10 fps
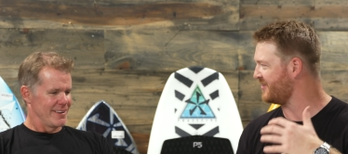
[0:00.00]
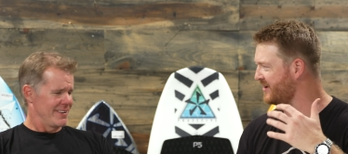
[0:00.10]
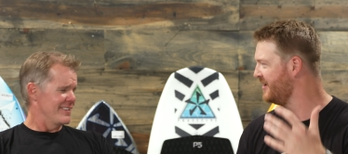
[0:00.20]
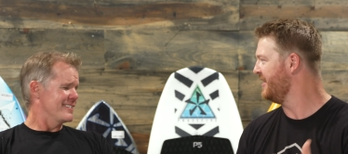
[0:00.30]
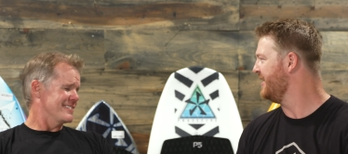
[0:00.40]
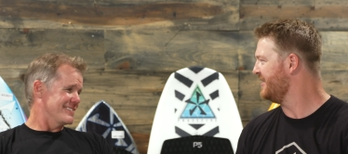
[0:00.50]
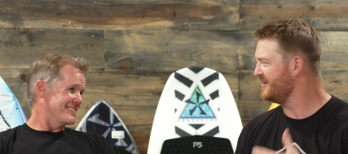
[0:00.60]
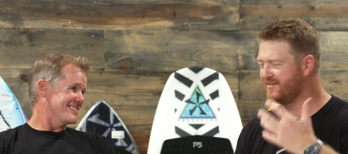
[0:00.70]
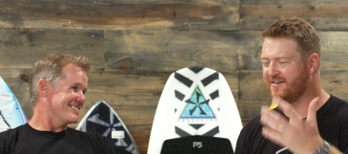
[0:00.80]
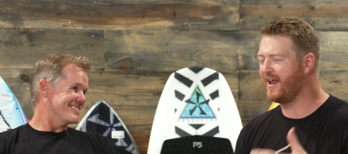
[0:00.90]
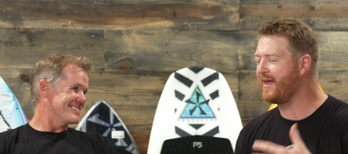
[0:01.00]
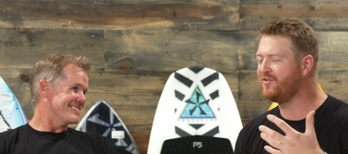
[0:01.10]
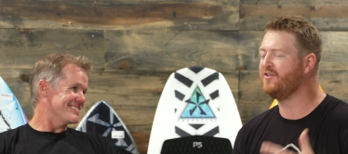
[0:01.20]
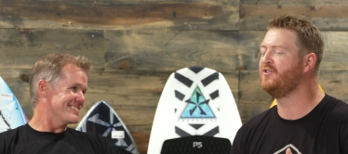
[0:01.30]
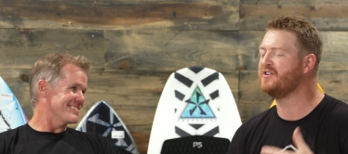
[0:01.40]
Speaker 1: Is it is it uh,
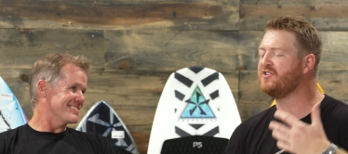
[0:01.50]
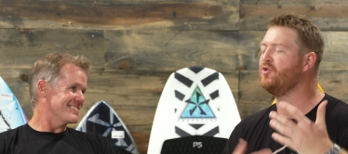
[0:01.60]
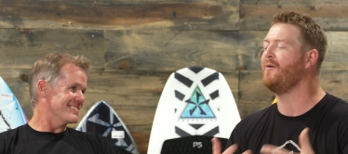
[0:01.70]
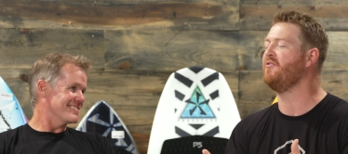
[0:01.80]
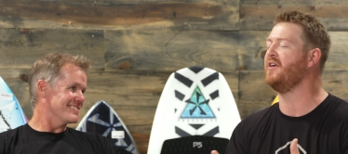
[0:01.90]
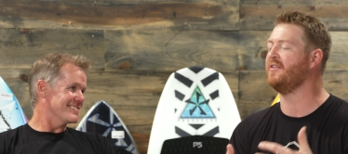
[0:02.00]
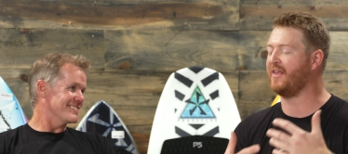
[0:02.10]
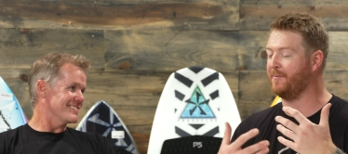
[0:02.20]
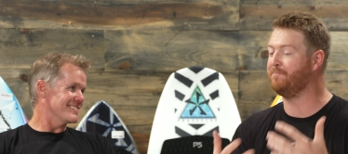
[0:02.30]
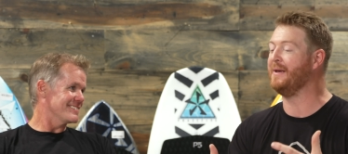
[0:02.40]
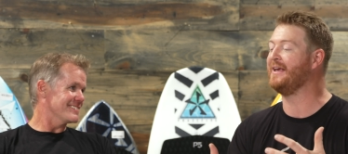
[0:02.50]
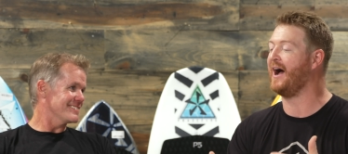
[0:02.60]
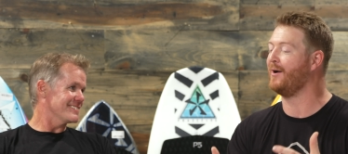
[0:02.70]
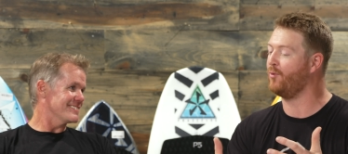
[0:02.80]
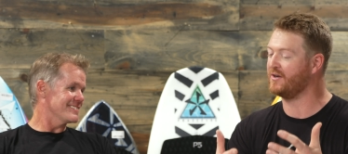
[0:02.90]
does it do everything that a big
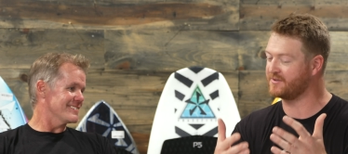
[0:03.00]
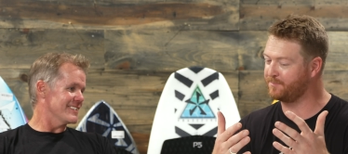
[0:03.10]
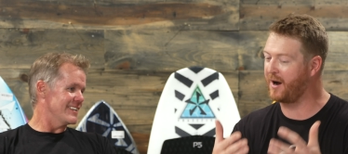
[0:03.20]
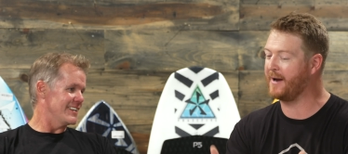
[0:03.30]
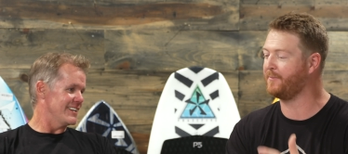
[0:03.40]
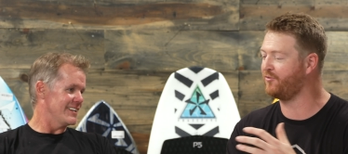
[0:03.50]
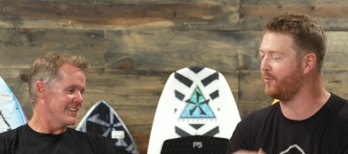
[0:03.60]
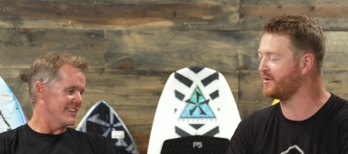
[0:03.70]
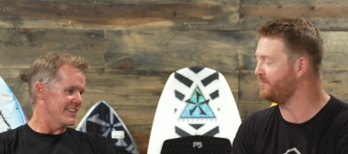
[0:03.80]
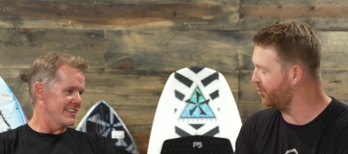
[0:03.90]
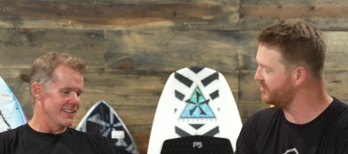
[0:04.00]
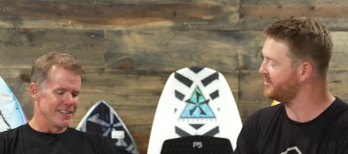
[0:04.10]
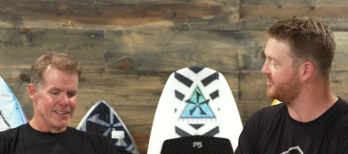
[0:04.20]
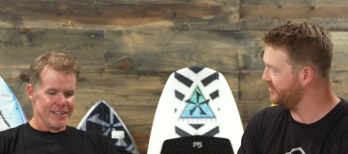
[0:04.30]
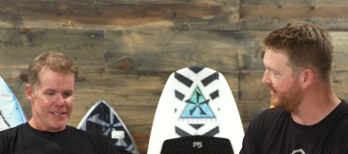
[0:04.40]
guy wants a high performance board
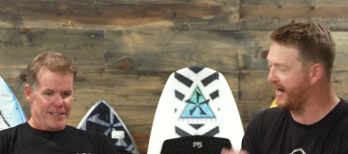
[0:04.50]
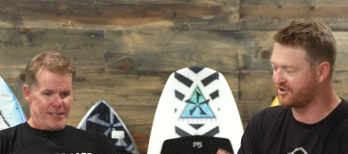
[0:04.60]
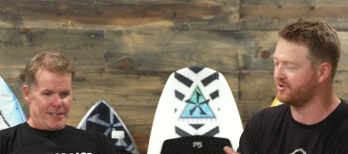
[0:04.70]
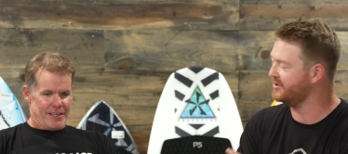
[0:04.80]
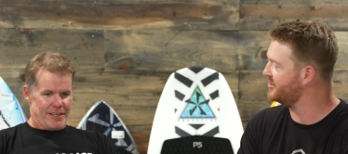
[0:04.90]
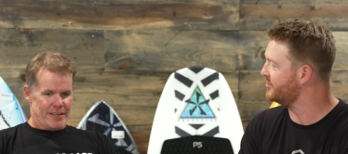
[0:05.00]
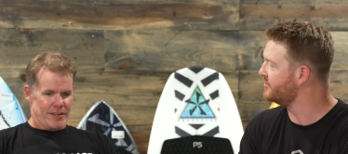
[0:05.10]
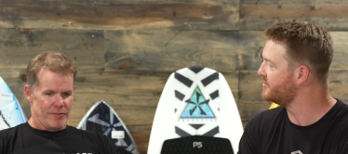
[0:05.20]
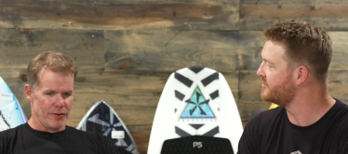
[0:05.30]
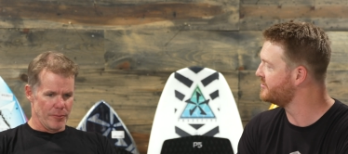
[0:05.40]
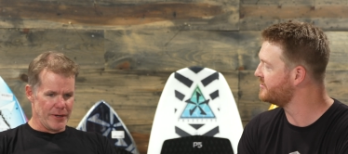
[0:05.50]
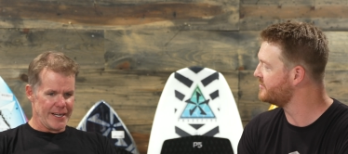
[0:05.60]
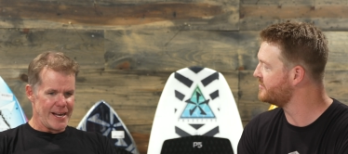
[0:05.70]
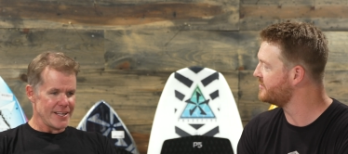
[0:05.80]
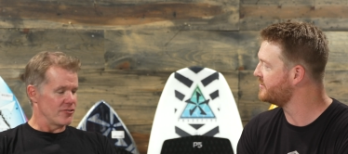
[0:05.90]
to actually do?
Speaker 2: For a
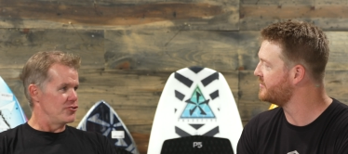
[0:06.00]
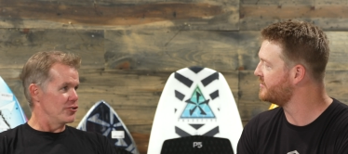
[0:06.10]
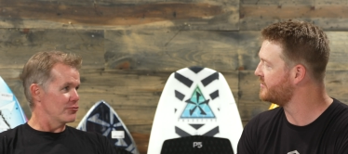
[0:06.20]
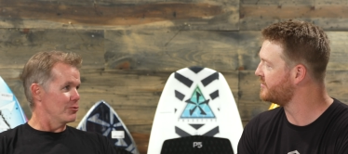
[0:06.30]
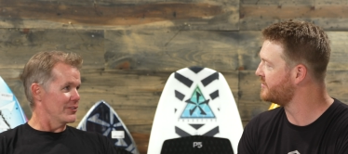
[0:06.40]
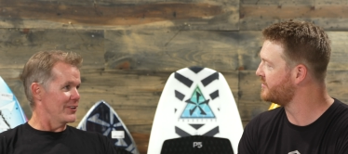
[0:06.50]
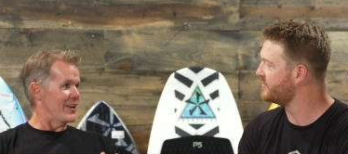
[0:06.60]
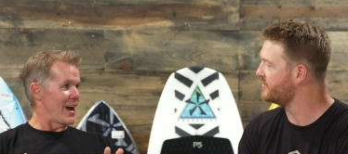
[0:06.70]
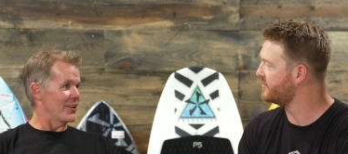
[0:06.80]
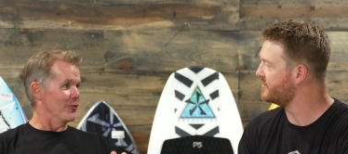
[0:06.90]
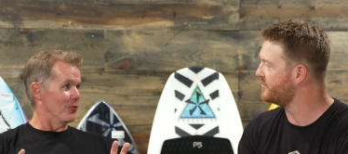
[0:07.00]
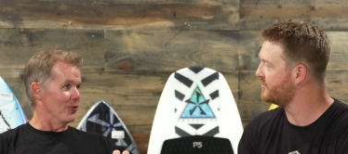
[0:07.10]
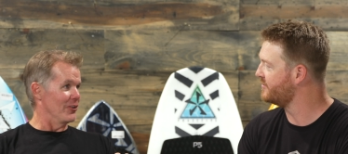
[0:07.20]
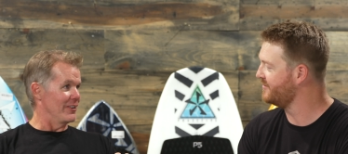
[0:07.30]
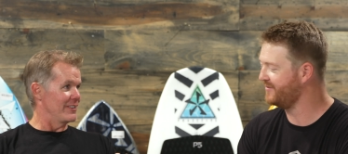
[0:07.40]
big guy, it's just what the doctor
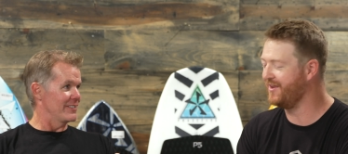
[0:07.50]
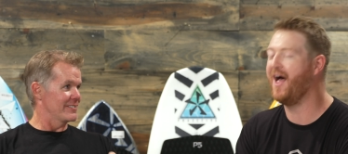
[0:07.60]
ordered.